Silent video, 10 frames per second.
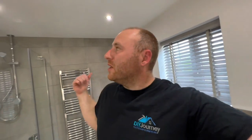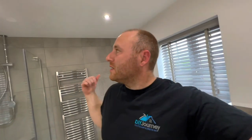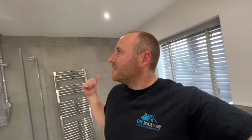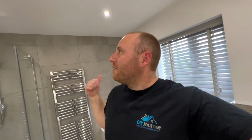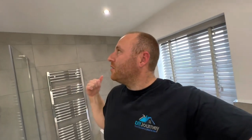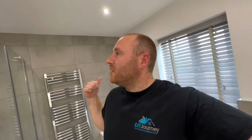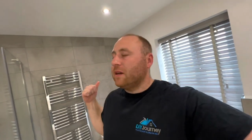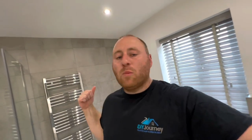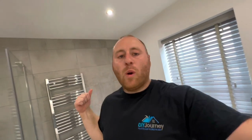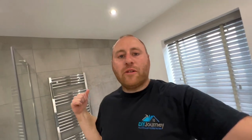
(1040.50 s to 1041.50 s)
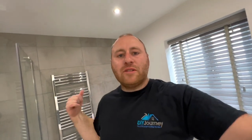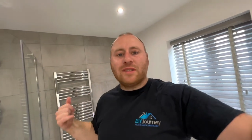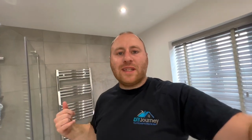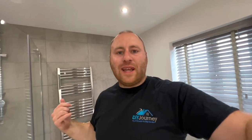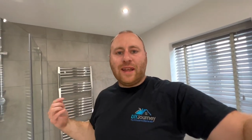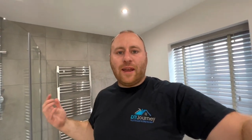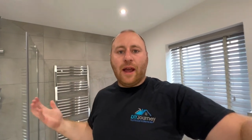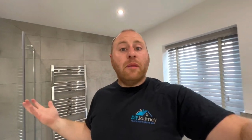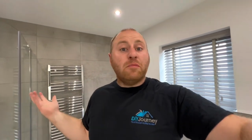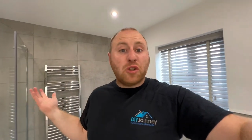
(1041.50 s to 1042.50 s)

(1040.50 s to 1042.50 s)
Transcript: a seven year warranty um,